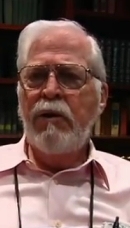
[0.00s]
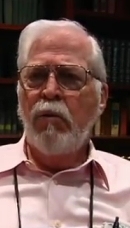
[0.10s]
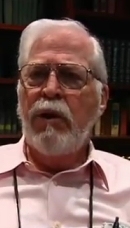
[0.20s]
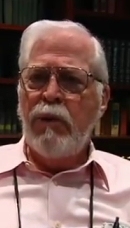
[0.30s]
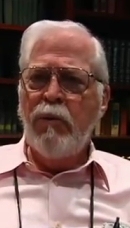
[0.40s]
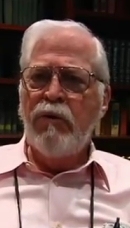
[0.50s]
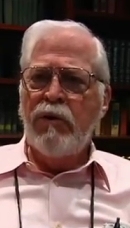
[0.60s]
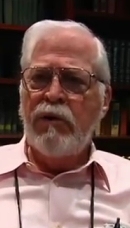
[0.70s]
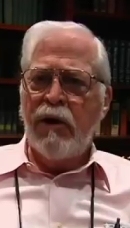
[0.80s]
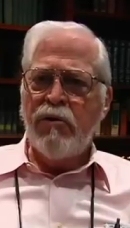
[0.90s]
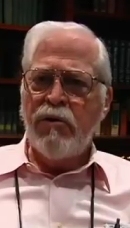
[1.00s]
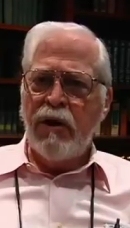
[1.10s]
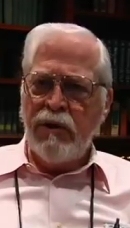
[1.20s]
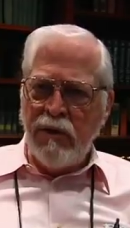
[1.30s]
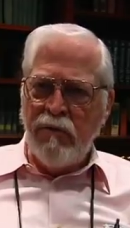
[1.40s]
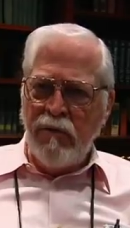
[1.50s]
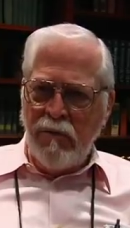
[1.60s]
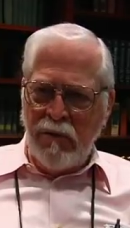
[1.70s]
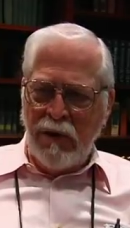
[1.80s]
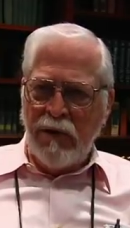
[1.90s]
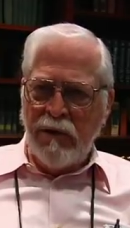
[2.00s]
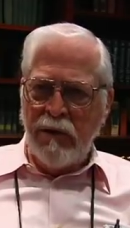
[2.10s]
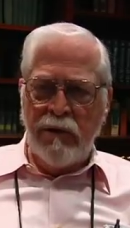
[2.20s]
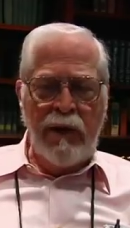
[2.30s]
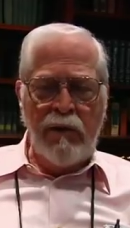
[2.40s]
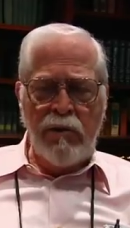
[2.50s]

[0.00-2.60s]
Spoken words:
When I moved to Texas, I did feel it. And